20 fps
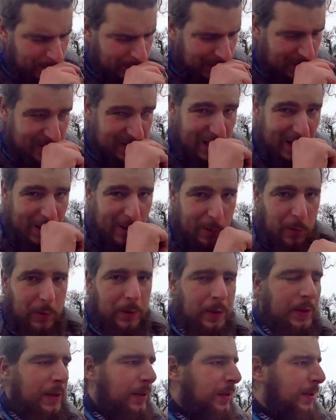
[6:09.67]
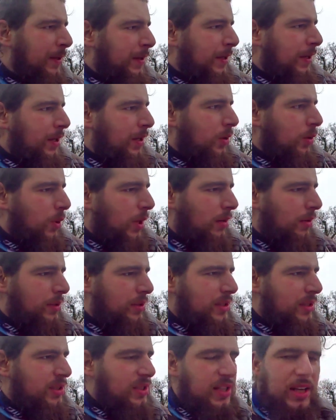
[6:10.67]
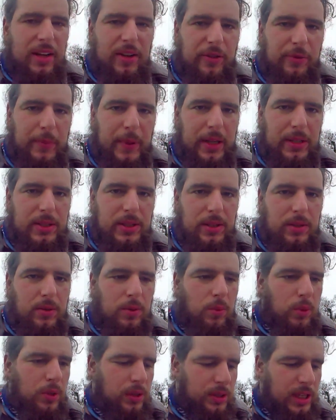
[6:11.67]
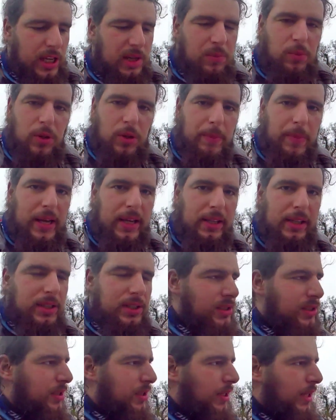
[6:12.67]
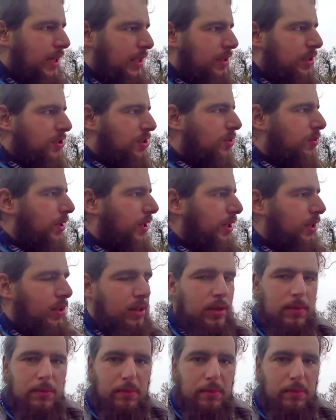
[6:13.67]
So whereas the CFMOTO will come with panniers and the screen,